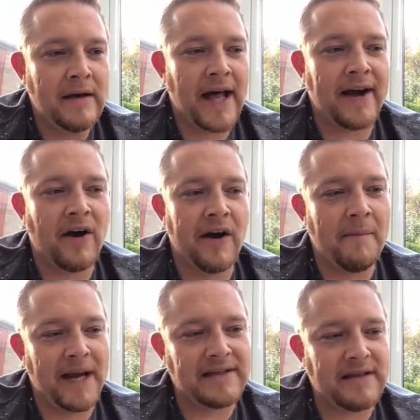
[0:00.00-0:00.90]
that kind
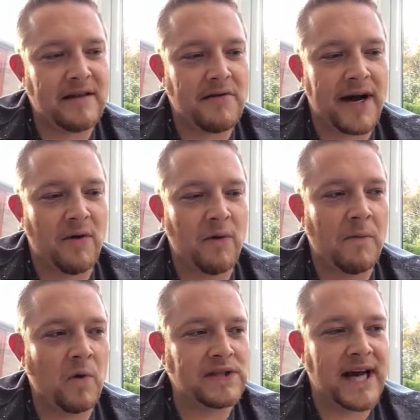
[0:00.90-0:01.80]
of makes the threat all the
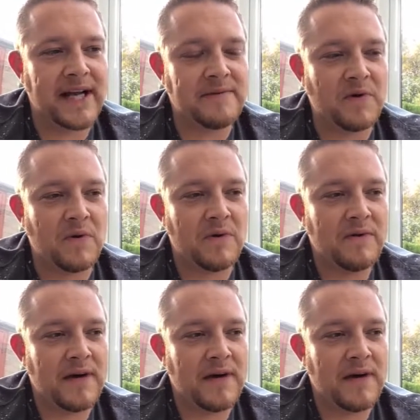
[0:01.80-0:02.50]
more tangible.